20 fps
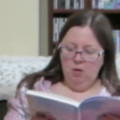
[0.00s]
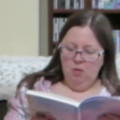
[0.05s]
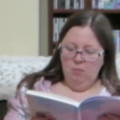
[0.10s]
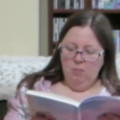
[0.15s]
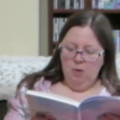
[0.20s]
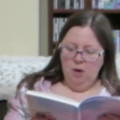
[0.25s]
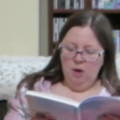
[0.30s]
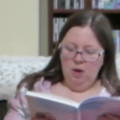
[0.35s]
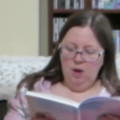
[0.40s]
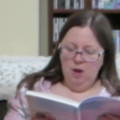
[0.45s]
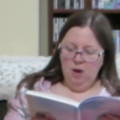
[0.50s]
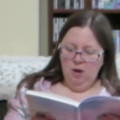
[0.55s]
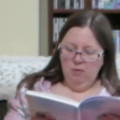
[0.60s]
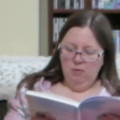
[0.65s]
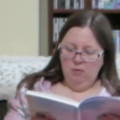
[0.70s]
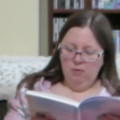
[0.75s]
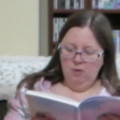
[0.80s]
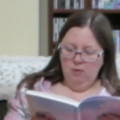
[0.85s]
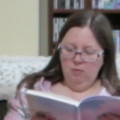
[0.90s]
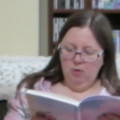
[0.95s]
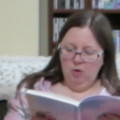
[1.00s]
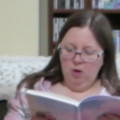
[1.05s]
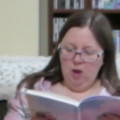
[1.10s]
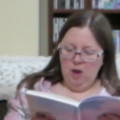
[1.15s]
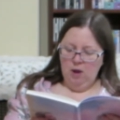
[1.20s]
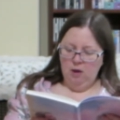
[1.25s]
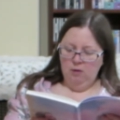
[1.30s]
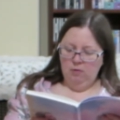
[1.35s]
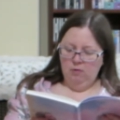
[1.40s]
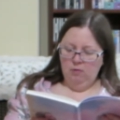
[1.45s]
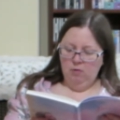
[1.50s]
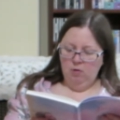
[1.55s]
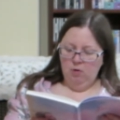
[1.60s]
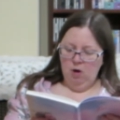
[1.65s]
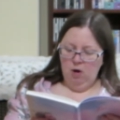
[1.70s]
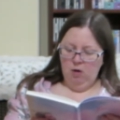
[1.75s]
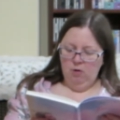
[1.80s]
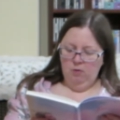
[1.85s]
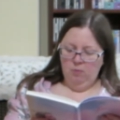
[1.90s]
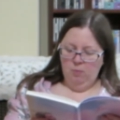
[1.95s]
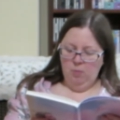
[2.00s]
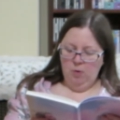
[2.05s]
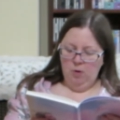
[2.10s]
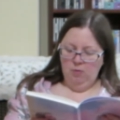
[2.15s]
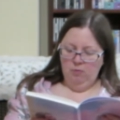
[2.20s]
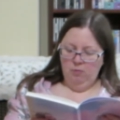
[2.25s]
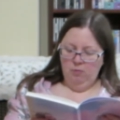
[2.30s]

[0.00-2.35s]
Penny has liver cancer and is bald